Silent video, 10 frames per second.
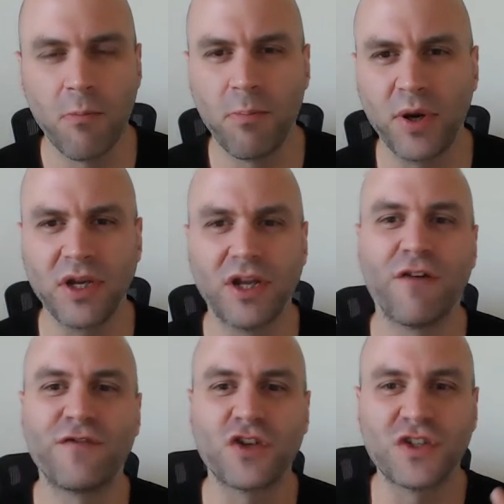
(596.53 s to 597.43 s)
period
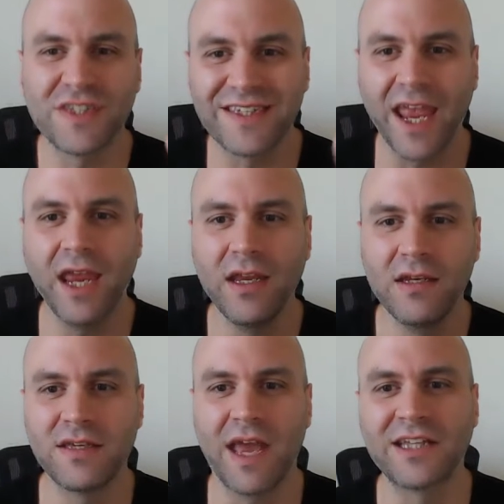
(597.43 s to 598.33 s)
of
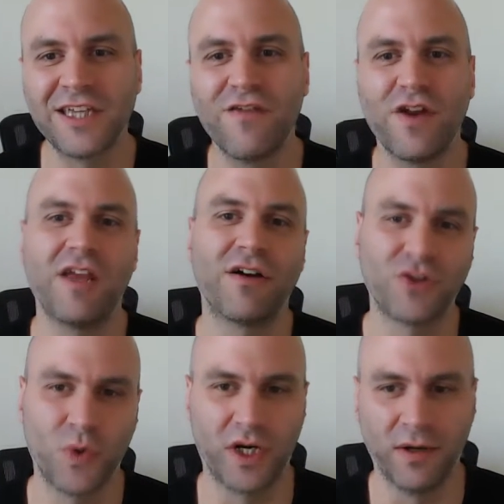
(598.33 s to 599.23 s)
sustained activity on
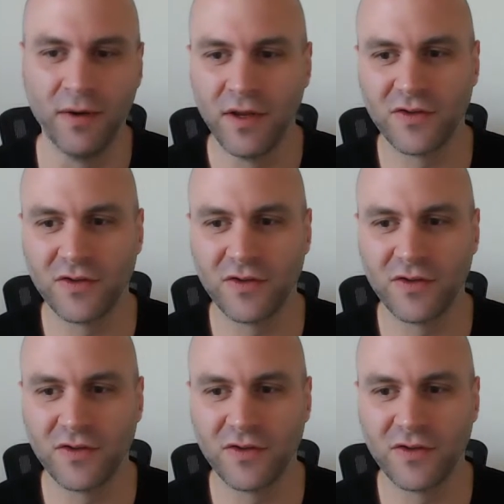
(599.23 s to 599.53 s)
Twitter.